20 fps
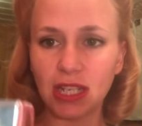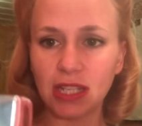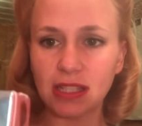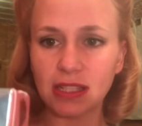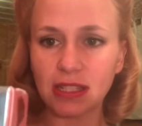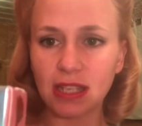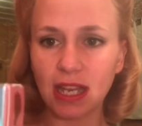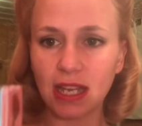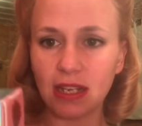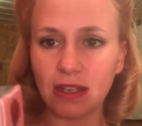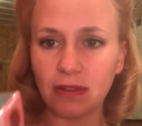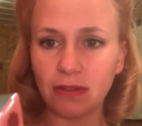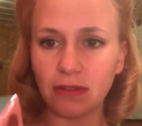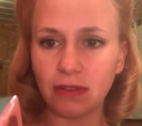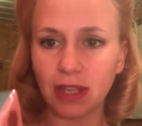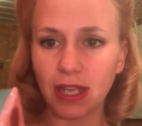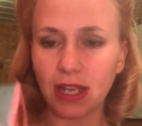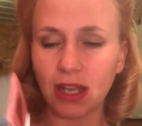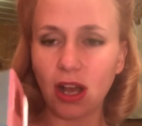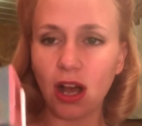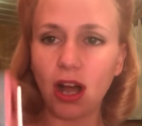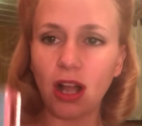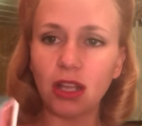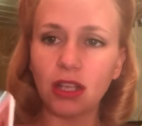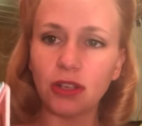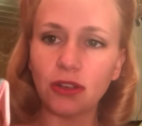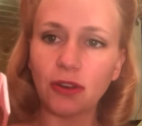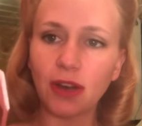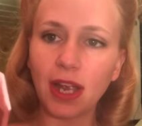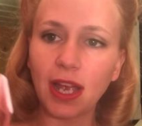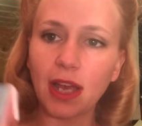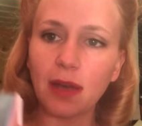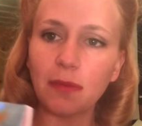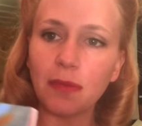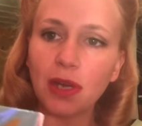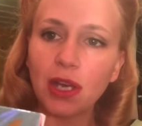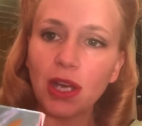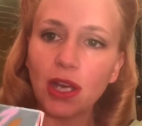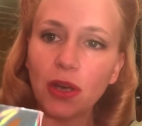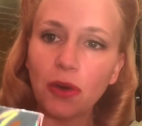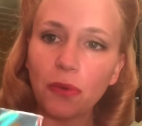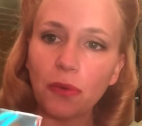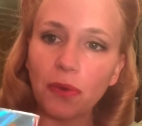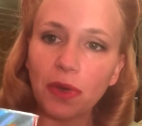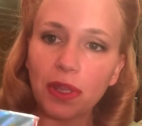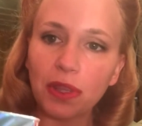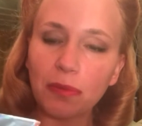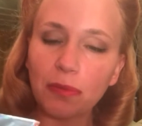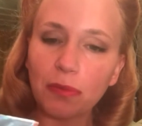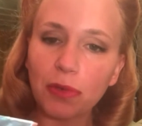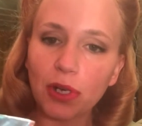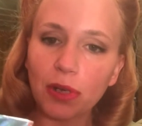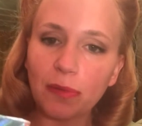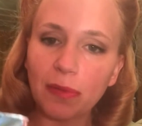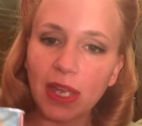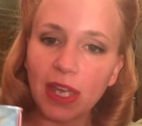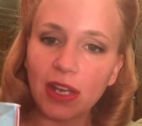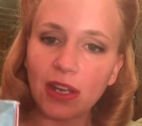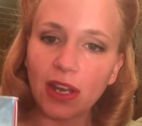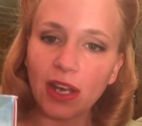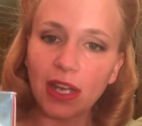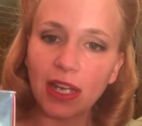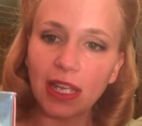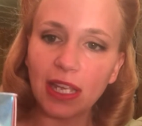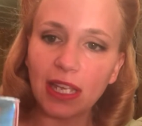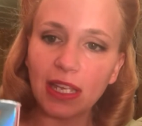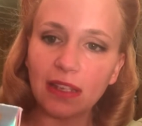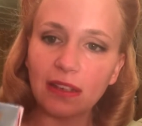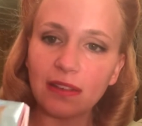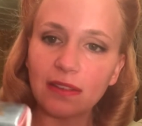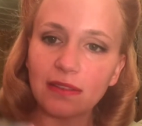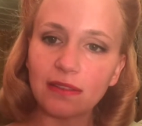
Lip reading: It's kind of like a hologram with Mermaid on it.